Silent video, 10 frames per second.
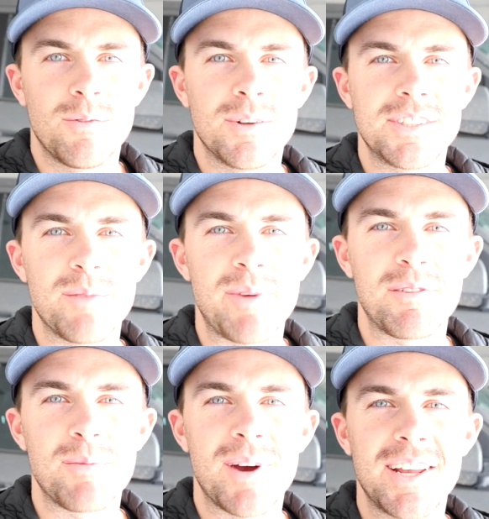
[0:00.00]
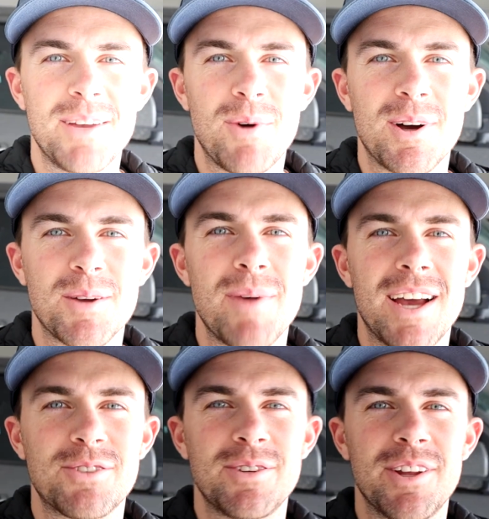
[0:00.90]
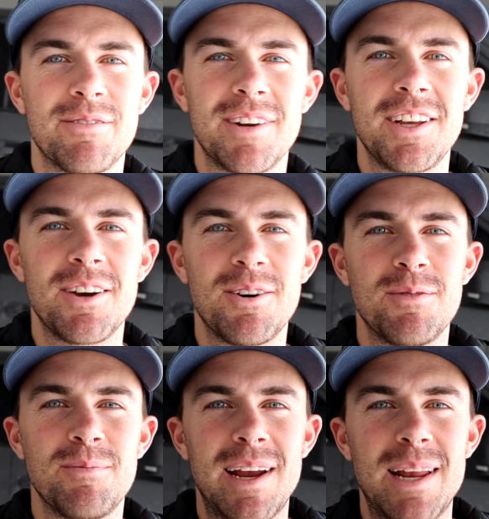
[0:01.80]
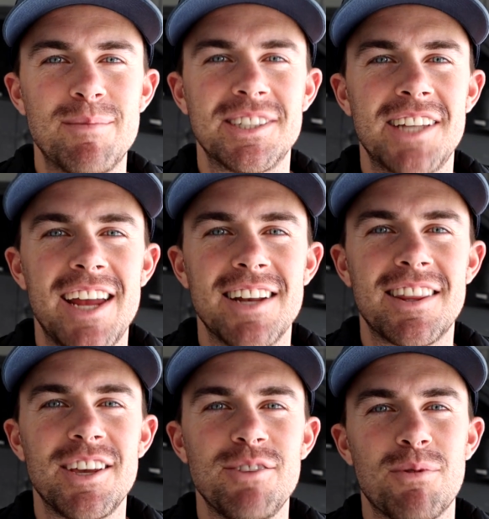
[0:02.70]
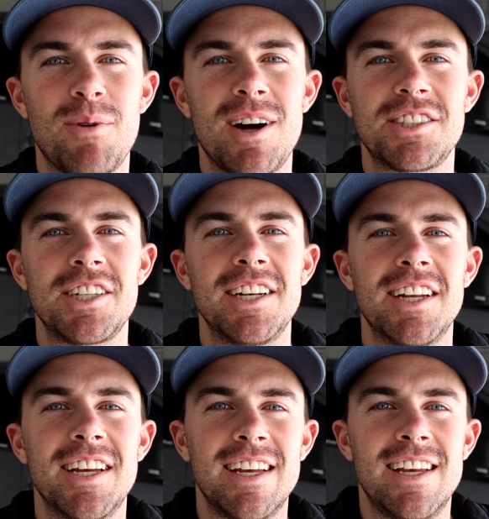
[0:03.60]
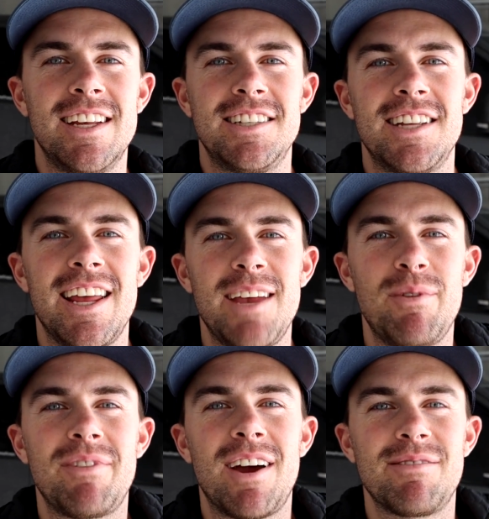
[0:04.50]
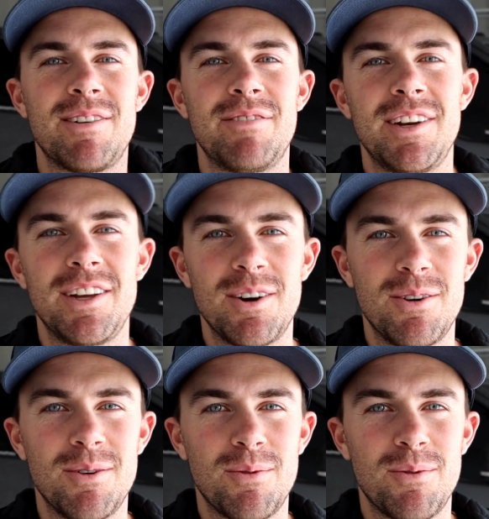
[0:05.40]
What's up everybody? Welcome back to another video. My name is Nate. Thank you for watching. Today we've got a fun video.